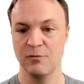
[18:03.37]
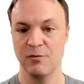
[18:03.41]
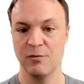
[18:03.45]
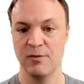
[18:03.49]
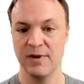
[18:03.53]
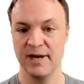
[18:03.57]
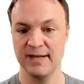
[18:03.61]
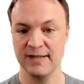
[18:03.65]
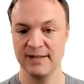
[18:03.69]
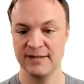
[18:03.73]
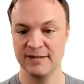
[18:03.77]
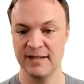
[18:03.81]

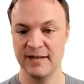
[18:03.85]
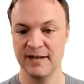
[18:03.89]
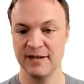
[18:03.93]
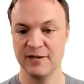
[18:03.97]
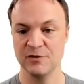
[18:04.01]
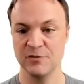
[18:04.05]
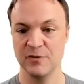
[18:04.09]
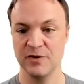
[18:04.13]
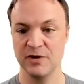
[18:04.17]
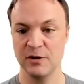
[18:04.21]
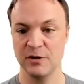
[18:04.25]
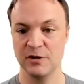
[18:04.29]
what
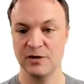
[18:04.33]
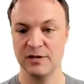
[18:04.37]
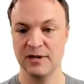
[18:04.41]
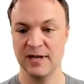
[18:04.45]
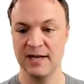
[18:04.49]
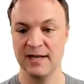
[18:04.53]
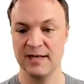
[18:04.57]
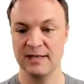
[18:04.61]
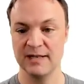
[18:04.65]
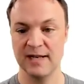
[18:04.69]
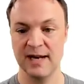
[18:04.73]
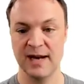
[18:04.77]
things would look
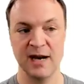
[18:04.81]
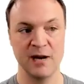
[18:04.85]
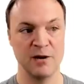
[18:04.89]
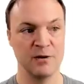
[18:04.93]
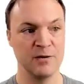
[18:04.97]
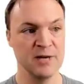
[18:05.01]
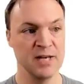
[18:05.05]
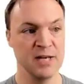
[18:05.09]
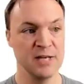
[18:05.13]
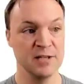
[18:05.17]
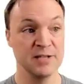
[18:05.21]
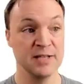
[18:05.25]
like now
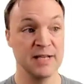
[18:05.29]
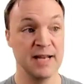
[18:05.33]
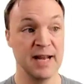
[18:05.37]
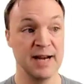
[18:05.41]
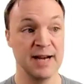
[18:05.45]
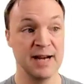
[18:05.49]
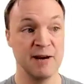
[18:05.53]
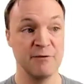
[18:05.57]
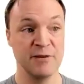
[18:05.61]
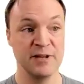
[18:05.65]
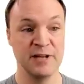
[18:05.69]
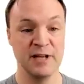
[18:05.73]
to
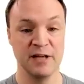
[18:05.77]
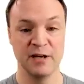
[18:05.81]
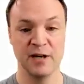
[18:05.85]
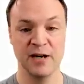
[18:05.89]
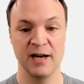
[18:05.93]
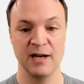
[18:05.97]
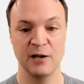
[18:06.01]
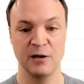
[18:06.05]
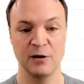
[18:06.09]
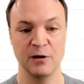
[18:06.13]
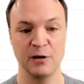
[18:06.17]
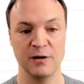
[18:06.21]
get everything
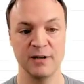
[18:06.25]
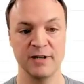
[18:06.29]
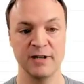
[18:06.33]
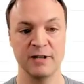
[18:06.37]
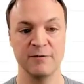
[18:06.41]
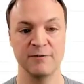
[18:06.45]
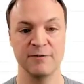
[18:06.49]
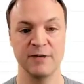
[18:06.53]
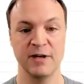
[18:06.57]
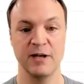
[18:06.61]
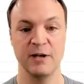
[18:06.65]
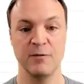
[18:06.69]
kind of
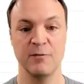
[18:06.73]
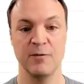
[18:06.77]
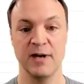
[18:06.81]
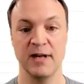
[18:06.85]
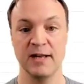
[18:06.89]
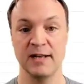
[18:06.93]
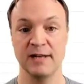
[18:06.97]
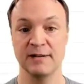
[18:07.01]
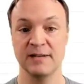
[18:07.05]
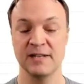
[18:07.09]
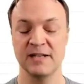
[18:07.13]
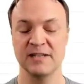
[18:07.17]
looking very
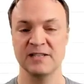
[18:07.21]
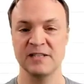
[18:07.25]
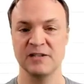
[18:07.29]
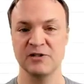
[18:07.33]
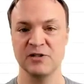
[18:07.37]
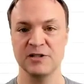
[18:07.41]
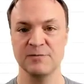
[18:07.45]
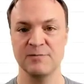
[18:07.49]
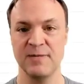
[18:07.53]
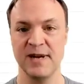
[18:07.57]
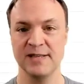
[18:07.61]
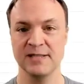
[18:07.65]
well, because it
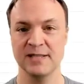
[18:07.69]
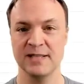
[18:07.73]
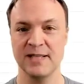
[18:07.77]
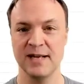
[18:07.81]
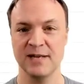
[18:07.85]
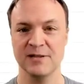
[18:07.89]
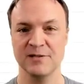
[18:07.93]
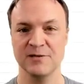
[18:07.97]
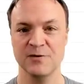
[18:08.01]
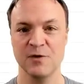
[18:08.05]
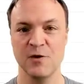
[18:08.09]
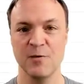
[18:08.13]
just makes
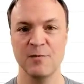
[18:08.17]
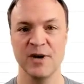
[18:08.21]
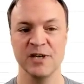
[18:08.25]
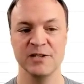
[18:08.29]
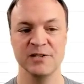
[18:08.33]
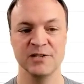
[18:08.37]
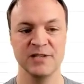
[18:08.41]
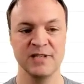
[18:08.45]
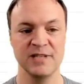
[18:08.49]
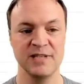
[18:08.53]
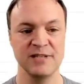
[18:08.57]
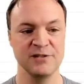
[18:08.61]
things so
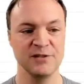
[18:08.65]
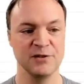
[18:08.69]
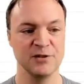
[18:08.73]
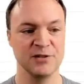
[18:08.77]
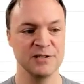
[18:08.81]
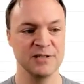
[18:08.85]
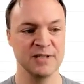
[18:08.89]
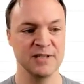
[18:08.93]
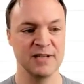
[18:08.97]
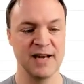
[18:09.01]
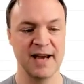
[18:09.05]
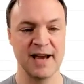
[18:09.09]
much easier
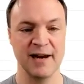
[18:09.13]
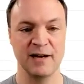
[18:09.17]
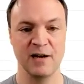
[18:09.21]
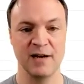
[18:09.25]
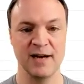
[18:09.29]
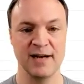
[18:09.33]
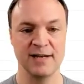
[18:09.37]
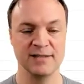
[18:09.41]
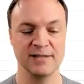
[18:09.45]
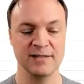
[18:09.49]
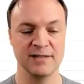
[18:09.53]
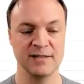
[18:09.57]
to
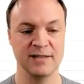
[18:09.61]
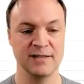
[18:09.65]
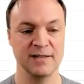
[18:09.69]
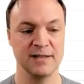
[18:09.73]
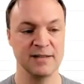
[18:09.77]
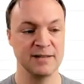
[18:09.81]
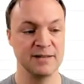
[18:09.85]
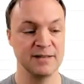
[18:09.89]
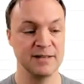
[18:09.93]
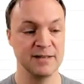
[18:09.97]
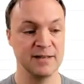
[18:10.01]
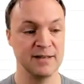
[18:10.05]
analyze
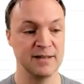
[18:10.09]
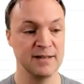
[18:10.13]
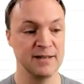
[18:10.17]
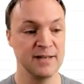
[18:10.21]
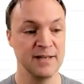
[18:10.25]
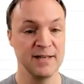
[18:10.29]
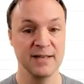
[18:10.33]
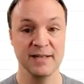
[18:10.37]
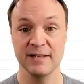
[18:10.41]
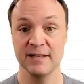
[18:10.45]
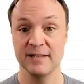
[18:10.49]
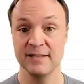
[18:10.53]
the
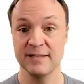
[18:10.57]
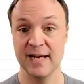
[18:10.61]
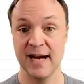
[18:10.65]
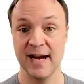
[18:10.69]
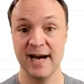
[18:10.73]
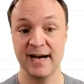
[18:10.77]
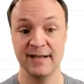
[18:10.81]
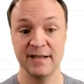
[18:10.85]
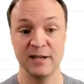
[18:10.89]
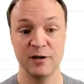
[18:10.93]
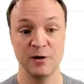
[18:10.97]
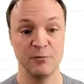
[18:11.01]

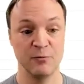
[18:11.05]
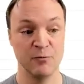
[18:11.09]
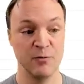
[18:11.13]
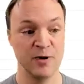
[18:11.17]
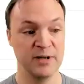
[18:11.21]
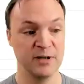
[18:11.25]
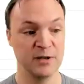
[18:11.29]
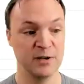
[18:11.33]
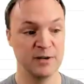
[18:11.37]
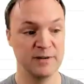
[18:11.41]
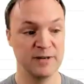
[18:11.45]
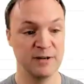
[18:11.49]
data
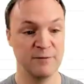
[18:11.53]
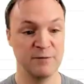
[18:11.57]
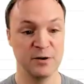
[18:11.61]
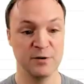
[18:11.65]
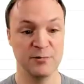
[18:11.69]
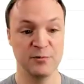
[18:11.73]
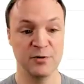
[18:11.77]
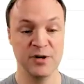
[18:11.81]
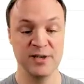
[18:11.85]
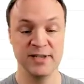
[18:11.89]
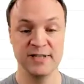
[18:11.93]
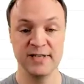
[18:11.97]
when if you're
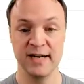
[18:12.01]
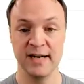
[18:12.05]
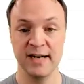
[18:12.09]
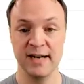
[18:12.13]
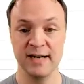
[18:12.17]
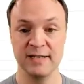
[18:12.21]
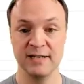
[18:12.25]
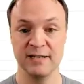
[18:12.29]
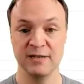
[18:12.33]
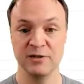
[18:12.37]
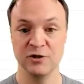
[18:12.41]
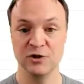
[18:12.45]
printing
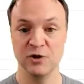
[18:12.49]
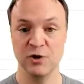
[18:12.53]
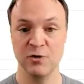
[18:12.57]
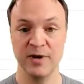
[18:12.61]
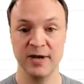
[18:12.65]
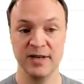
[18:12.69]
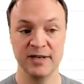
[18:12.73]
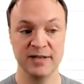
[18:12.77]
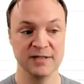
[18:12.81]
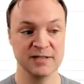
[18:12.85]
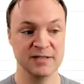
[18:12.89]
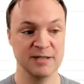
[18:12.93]
it and
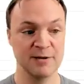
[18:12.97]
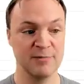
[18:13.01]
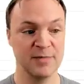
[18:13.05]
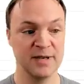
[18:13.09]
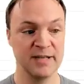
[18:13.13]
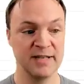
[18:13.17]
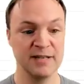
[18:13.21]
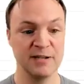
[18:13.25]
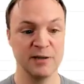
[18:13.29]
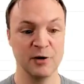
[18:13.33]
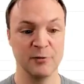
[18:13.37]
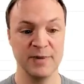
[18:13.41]
showing it to
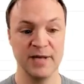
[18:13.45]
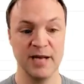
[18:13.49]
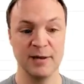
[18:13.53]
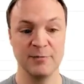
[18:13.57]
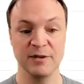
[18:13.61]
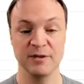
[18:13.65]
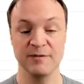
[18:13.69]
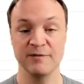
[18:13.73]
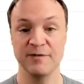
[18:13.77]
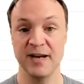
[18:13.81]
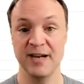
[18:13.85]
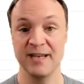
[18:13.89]
somebody, they'll be
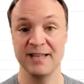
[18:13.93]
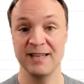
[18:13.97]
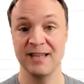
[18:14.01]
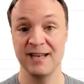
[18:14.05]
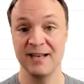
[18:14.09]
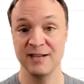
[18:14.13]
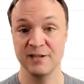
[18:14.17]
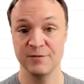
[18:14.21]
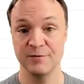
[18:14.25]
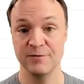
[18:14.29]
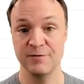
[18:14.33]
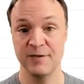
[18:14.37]
able to find
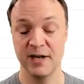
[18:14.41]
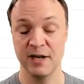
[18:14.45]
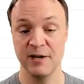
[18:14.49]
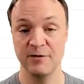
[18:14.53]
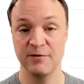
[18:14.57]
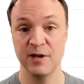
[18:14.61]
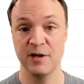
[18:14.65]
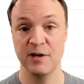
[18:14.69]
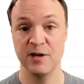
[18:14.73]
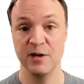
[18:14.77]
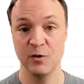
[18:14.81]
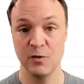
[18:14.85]
things very,
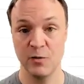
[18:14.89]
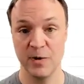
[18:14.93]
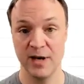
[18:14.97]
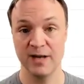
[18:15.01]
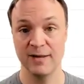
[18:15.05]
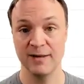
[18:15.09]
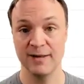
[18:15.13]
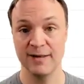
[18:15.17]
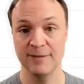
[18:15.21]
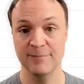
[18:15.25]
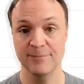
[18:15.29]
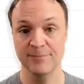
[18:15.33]
very
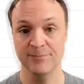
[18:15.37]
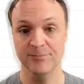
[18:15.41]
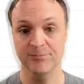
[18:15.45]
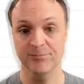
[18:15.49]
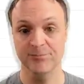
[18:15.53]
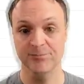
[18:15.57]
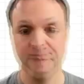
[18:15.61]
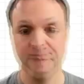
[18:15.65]
quickly.